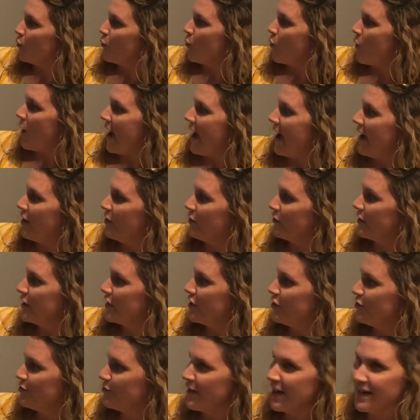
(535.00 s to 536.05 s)
Wow, can
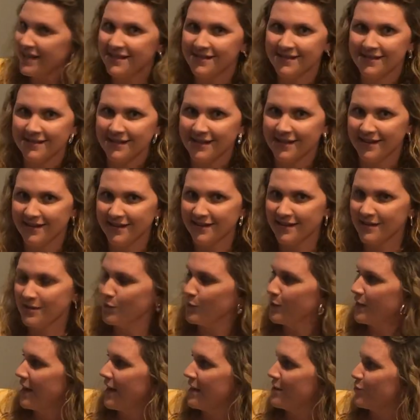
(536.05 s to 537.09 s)
you guys see it? This
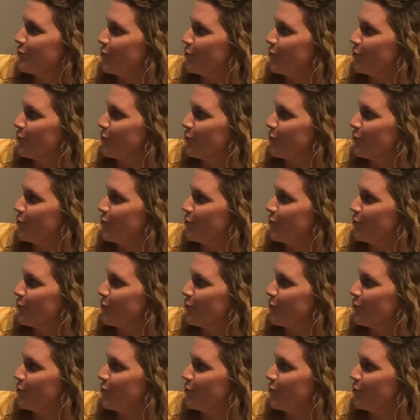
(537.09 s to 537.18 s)
one has